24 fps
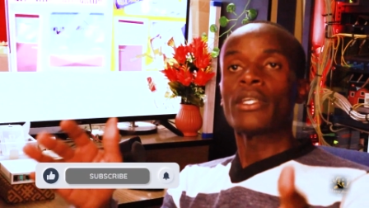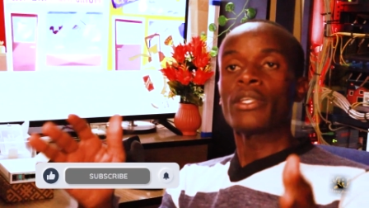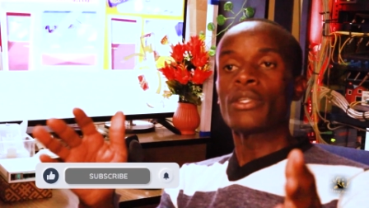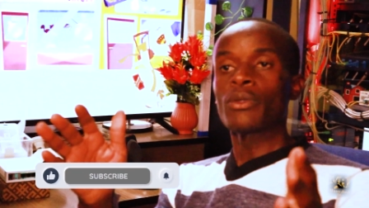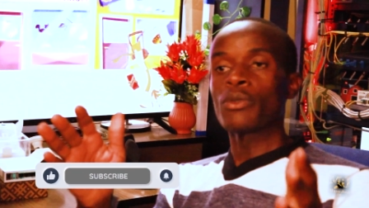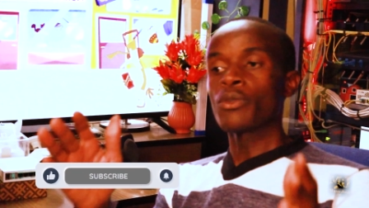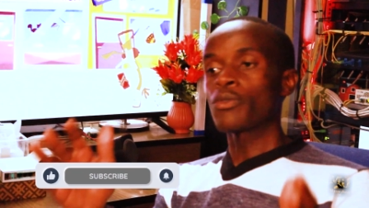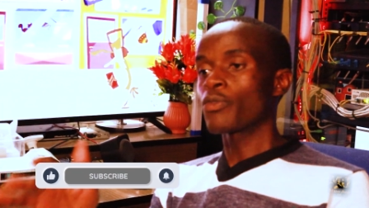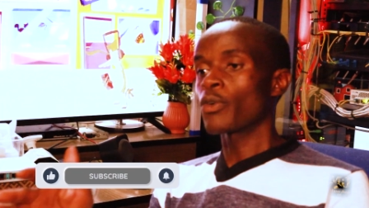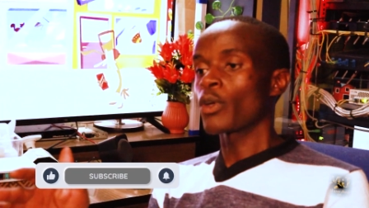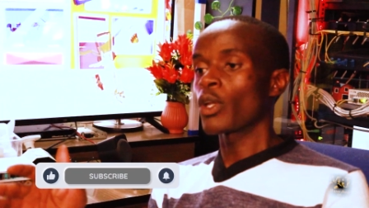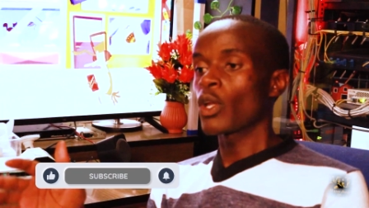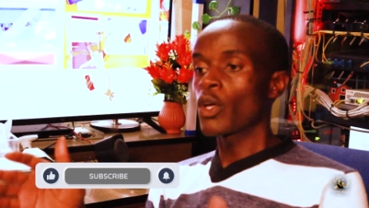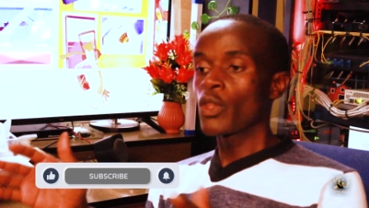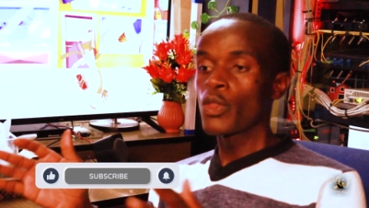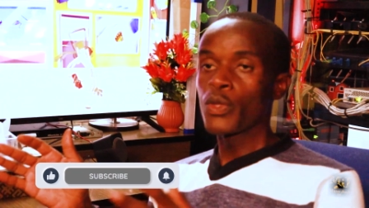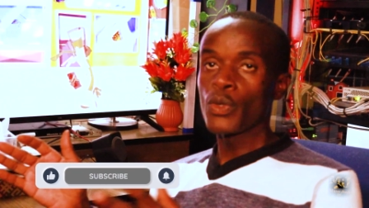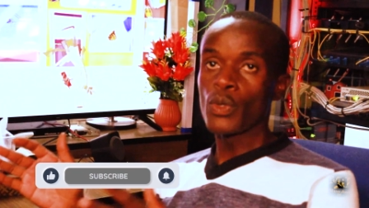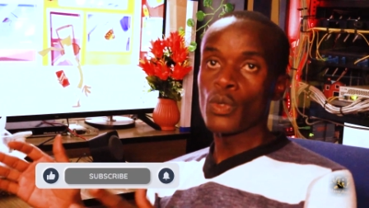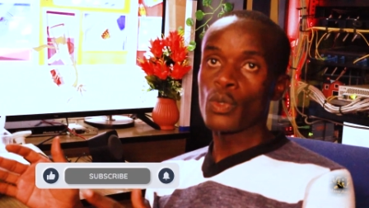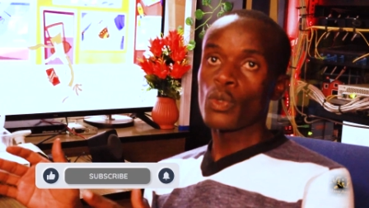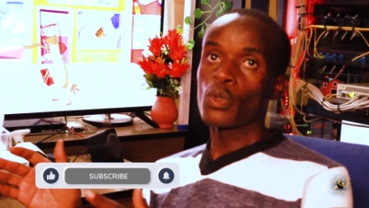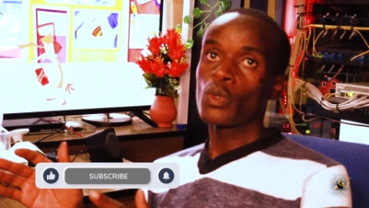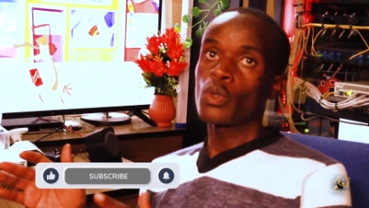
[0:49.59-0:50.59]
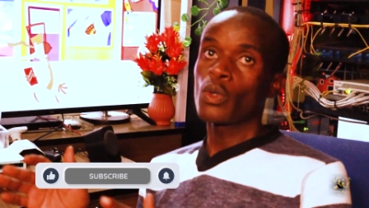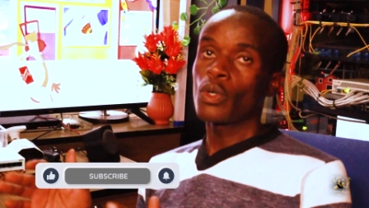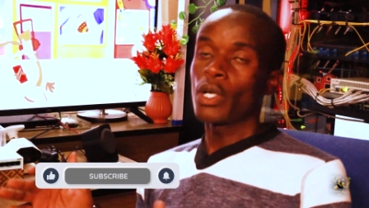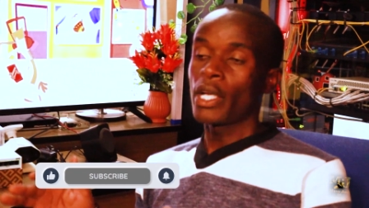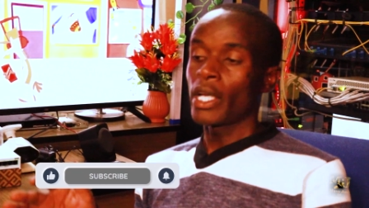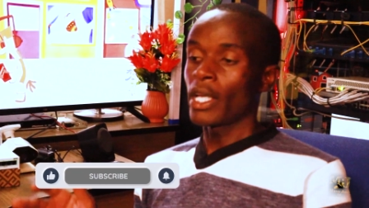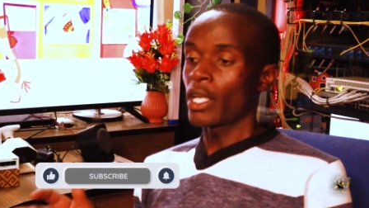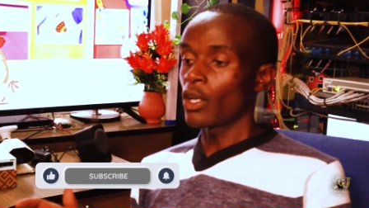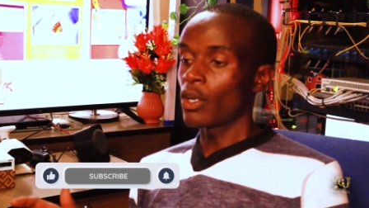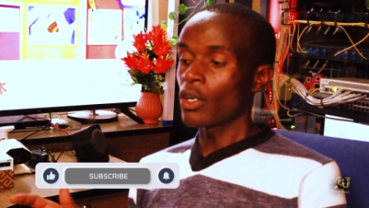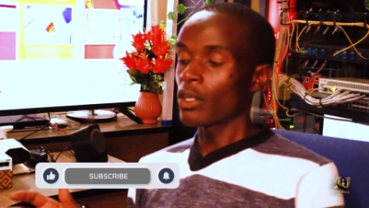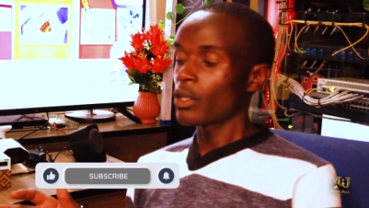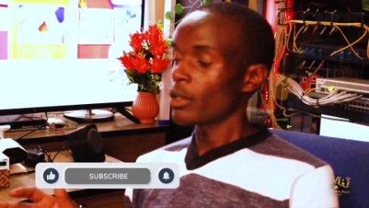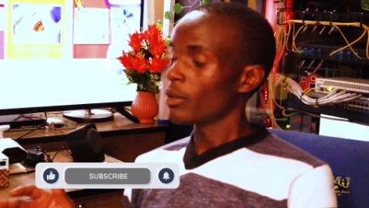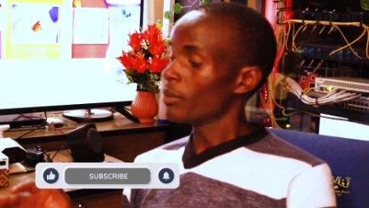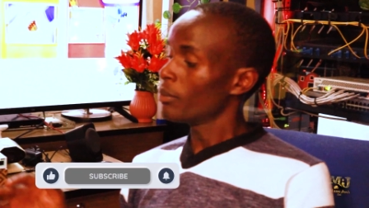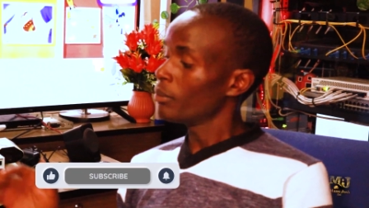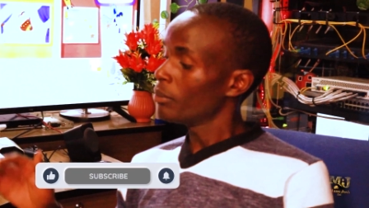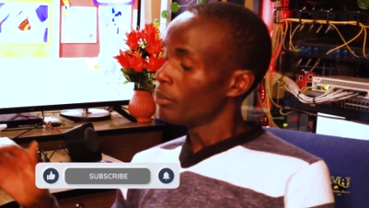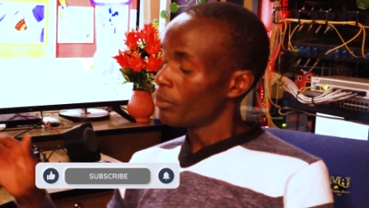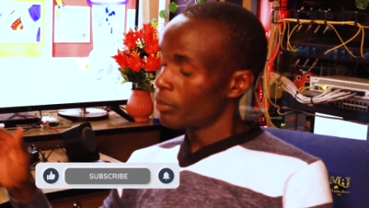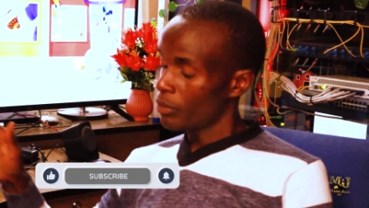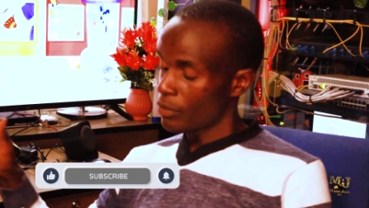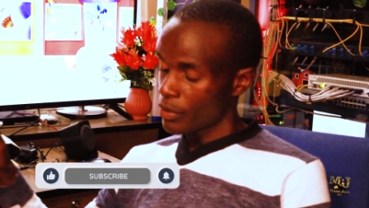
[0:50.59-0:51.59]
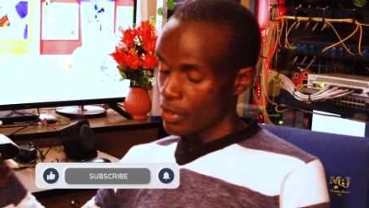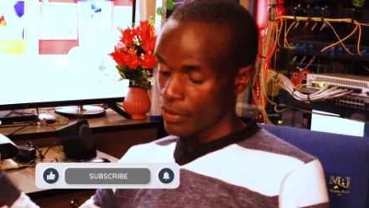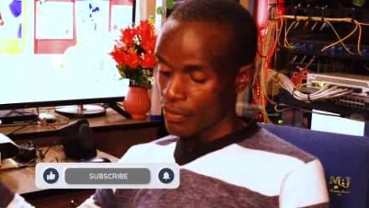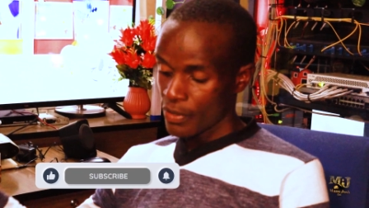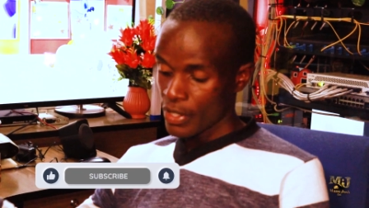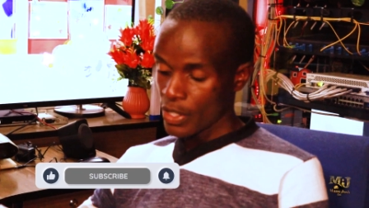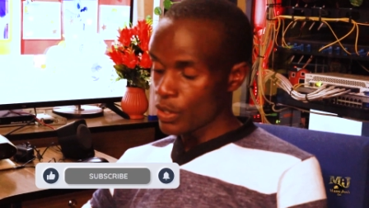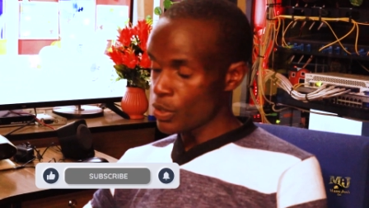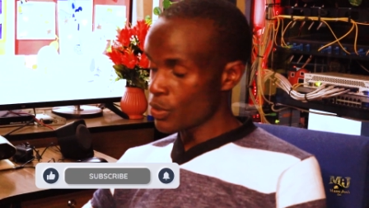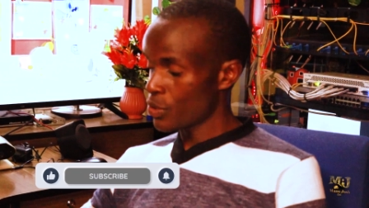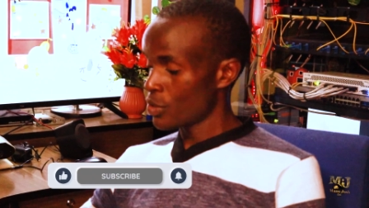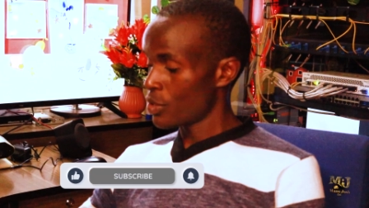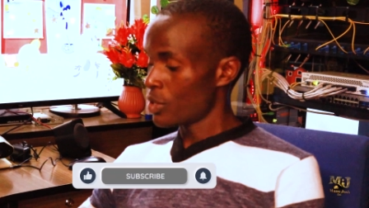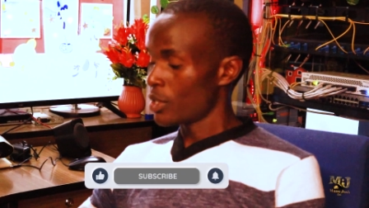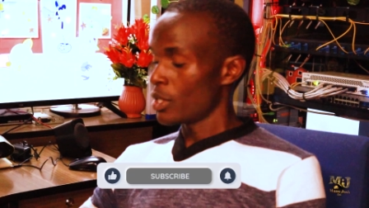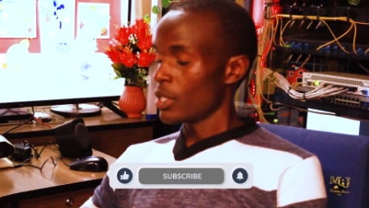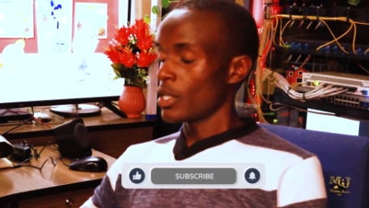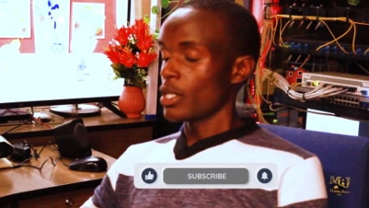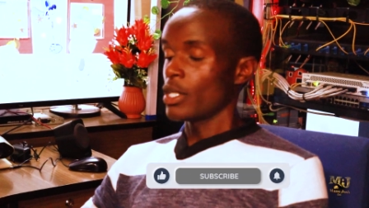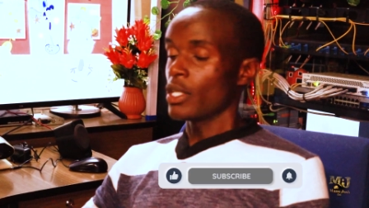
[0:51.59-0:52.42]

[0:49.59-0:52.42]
you follow through along the videos,